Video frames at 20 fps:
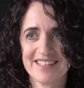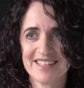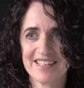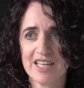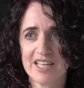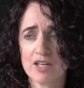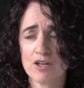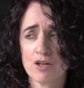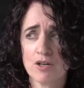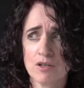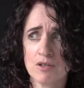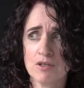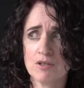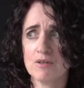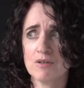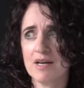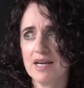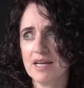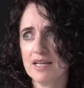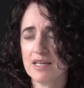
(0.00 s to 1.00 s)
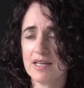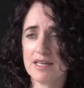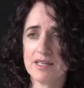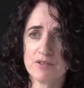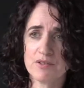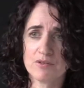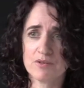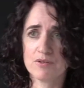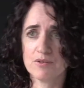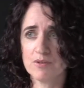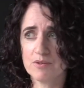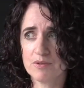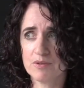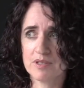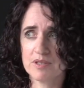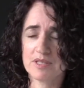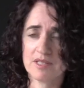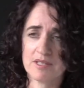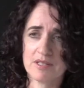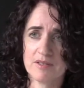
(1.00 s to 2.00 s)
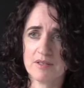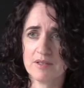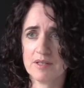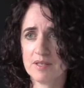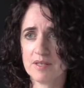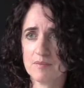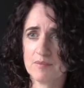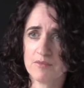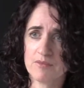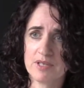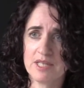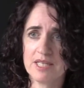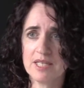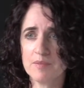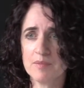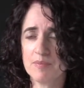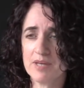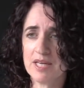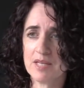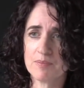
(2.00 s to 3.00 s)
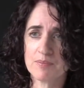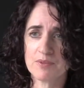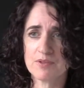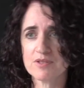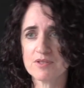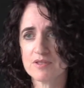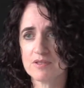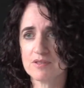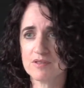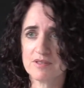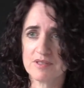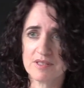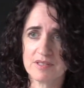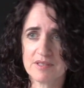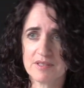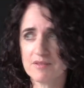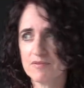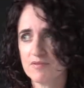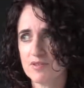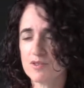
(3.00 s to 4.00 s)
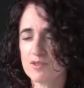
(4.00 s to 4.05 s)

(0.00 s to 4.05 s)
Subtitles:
like, oh, I lied to you and I'm really a bad person and I feel